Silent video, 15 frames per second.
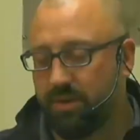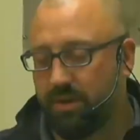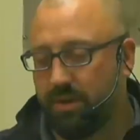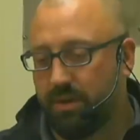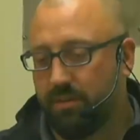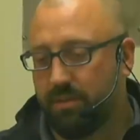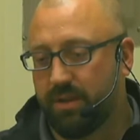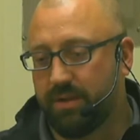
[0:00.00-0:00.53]

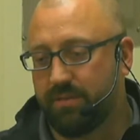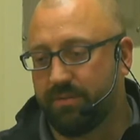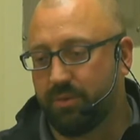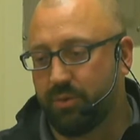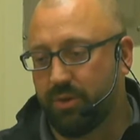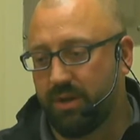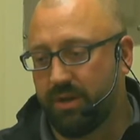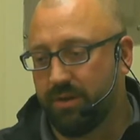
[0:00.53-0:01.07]
Played a
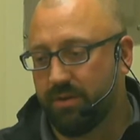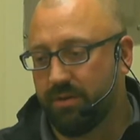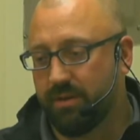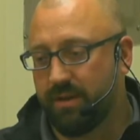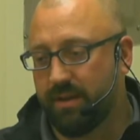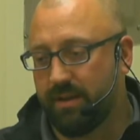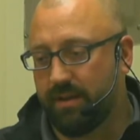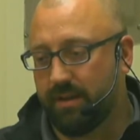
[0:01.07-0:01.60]
full year
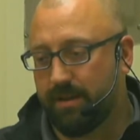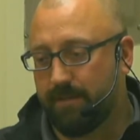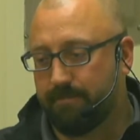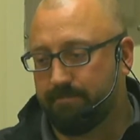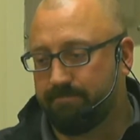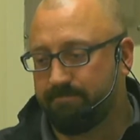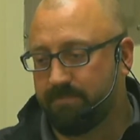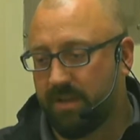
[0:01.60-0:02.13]
and
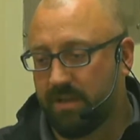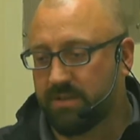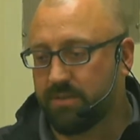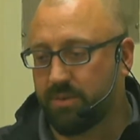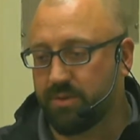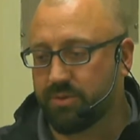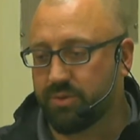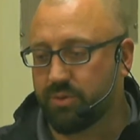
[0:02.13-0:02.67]
had some
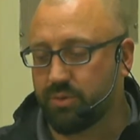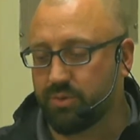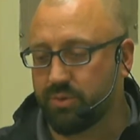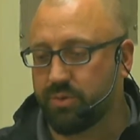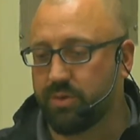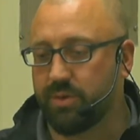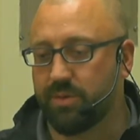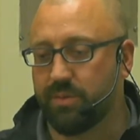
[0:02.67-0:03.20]
other schools
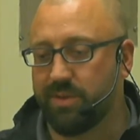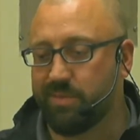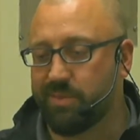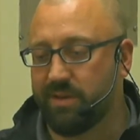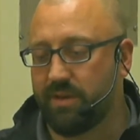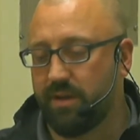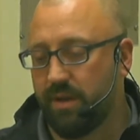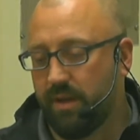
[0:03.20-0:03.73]
recruiting me,
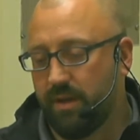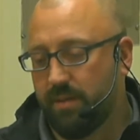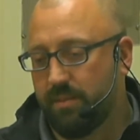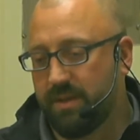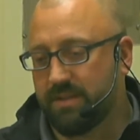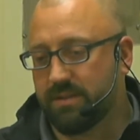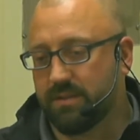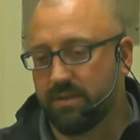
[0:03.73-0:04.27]
but
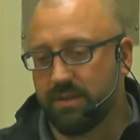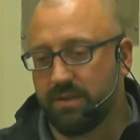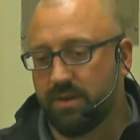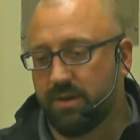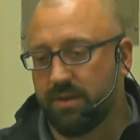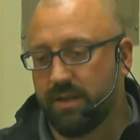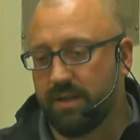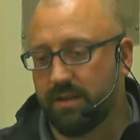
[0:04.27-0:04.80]
basically
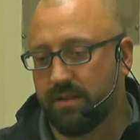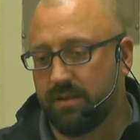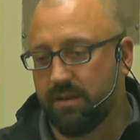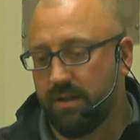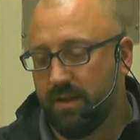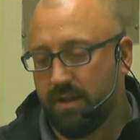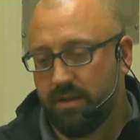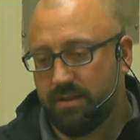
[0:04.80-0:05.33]
Don Nealon
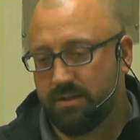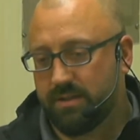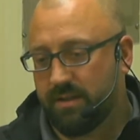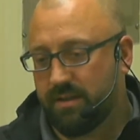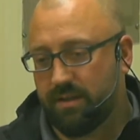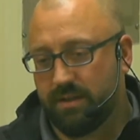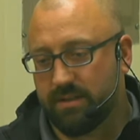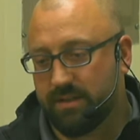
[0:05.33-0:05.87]
said,
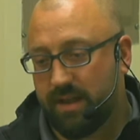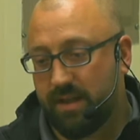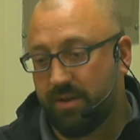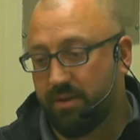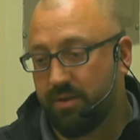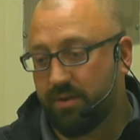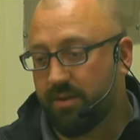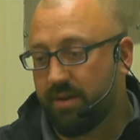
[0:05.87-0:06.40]
listen, I know
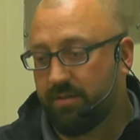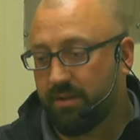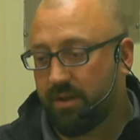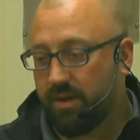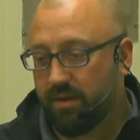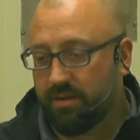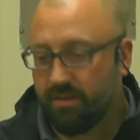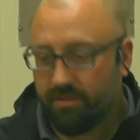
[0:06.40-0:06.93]
you don't have a lot
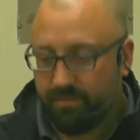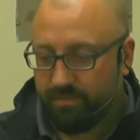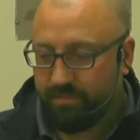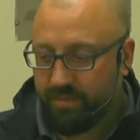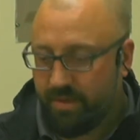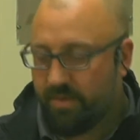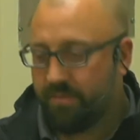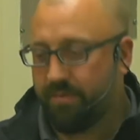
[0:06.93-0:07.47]
of
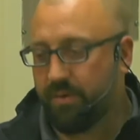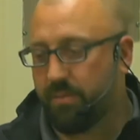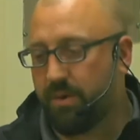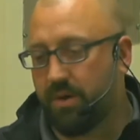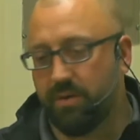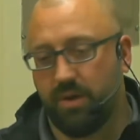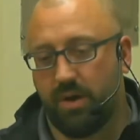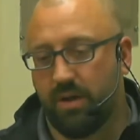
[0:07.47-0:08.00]
football
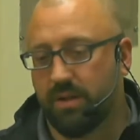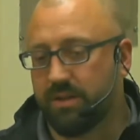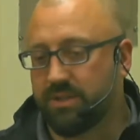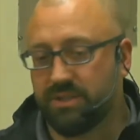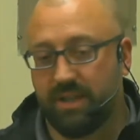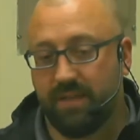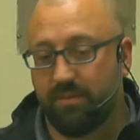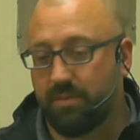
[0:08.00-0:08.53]
knowledge. You
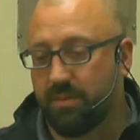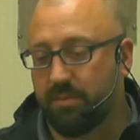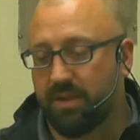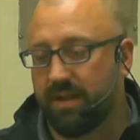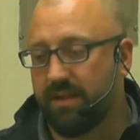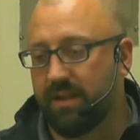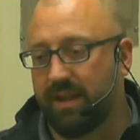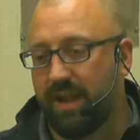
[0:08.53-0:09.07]
haven't been
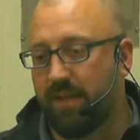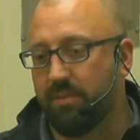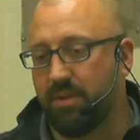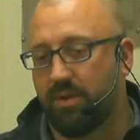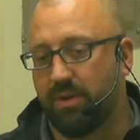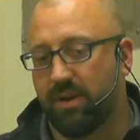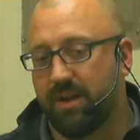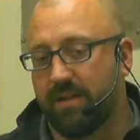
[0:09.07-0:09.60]
playing the game
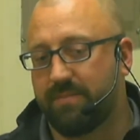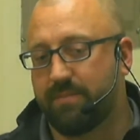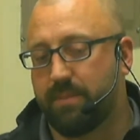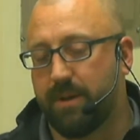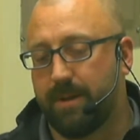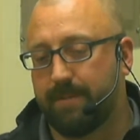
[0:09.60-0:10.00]
long enough, but